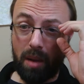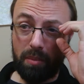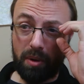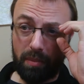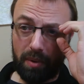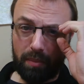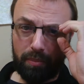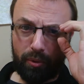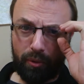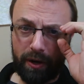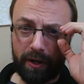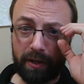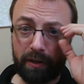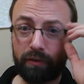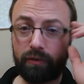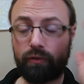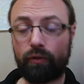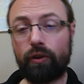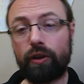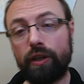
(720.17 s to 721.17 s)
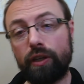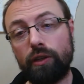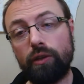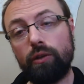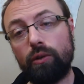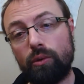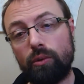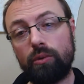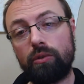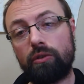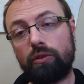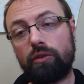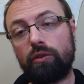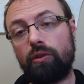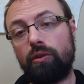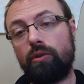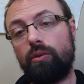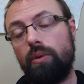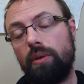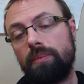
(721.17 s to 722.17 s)
But my point is for you
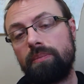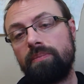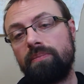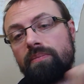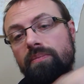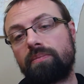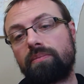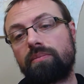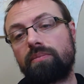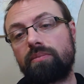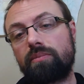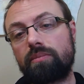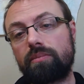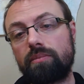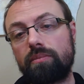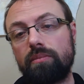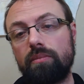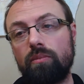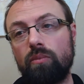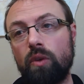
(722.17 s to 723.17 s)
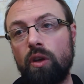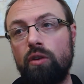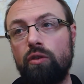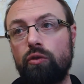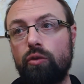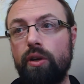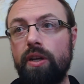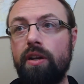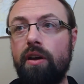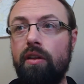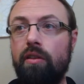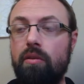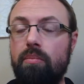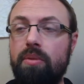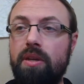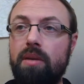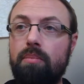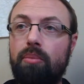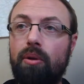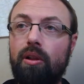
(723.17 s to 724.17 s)
to treat other
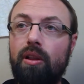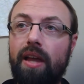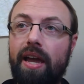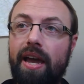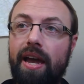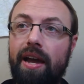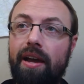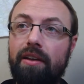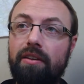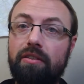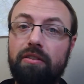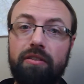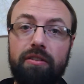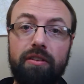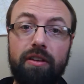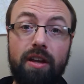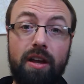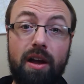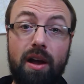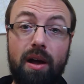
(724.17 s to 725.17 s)
people as